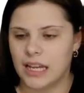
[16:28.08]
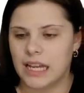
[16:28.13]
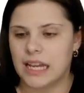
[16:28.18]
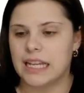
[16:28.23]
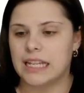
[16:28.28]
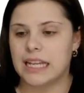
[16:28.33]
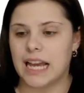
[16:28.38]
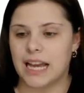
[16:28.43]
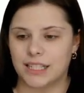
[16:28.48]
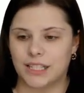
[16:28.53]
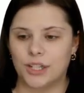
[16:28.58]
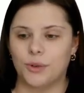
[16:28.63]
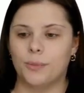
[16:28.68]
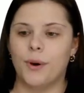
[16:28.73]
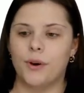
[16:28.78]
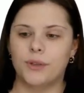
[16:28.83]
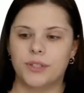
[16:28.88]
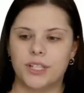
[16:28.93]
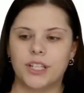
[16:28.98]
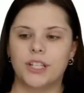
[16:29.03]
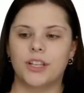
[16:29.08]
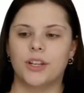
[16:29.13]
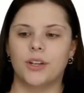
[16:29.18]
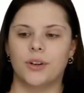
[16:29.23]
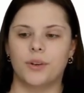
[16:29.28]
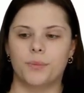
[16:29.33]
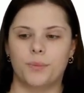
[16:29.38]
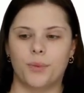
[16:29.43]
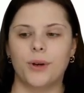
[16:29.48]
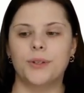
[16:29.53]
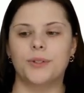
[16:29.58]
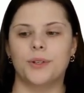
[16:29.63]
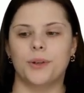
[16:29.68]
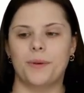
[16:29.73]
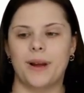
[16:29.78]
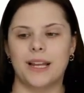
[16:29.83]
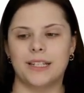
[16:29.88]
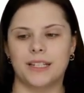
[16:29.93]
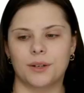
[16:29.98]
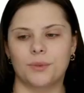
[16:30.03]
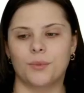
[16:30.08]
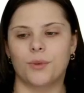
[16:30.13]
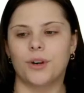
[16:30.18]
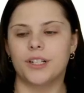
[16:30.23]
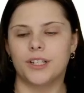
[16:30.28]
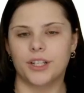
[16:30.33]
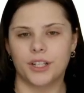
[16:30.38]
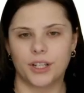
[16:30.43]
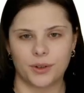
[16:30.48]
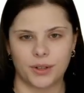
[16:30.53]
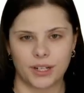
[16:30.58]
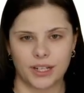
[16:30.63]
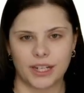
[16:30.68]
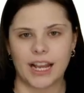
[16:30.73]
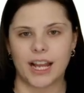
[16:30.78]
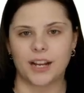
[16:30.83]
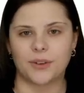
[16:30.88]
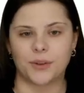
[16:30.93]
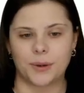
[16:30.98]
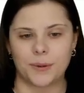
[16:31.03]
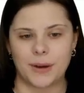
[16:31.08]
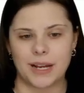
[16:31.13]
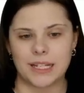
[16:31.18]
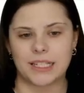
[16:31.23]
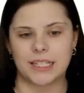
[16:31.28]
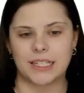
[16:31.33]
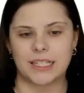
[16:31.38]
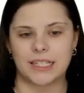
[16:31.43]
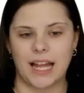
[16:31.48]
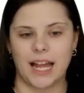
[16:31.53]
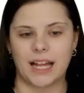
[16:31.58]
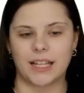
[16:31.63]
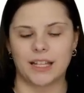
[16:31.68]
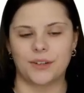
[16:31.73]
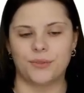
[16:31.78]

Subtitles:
Yeah, so post requests are more secure than get requests, exactly.